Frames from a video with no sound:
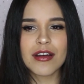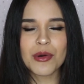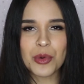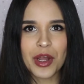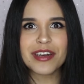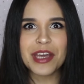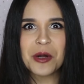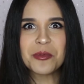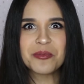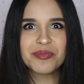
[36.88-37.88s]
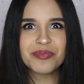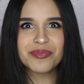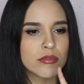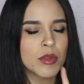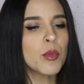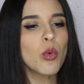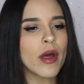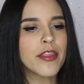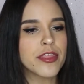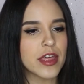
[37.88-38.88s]
right now. Number
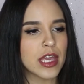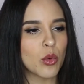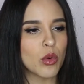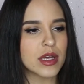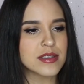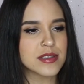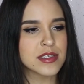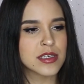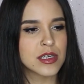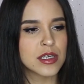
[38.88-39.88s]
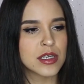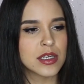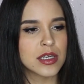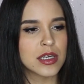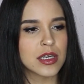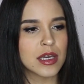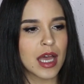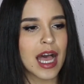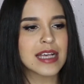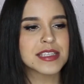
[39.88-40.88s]
one thing was
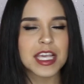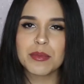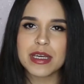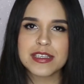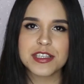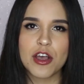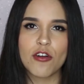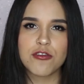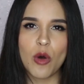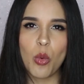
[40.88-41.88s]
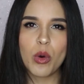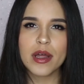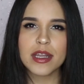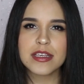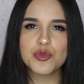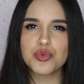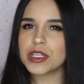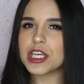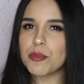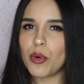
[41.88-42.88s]
asking myself what is
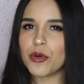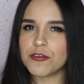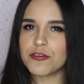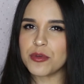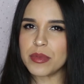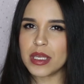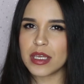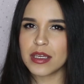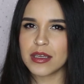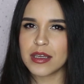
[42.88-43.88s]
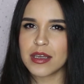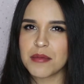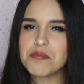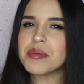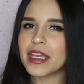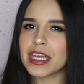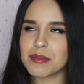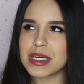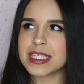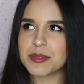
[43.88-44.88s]
really important for me being in
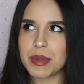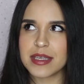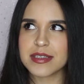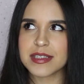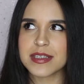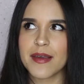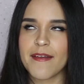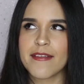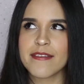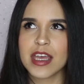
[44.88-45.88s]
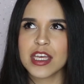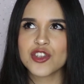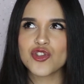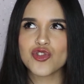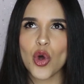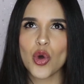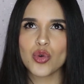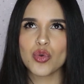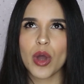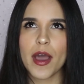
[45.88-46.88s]
my space.
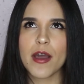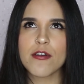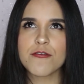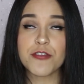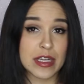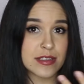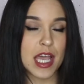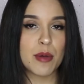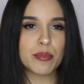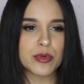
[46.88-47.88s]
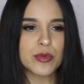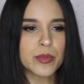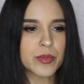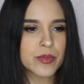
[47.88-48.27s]
So, for example,